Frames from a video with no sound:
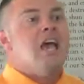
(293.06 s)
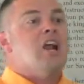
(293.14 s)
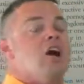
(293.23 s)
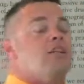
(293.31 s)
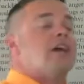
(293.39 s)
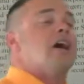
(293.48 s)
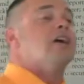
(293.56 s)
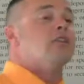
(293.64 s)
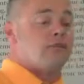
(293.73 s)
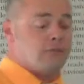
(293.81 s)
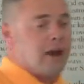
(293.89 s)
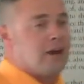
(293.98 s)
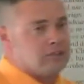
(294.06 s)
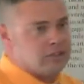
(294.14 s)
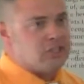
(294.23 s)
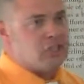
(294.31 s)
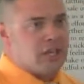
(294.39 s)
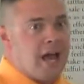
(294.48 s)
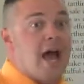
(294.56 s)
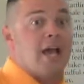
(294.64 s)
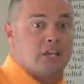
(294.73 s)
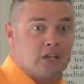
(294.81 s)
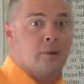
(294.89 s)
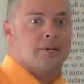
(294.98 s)
and all the other flowers that you
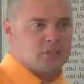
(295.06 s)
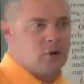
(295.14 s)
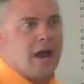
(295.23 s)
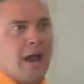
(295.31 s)
like, you know what's going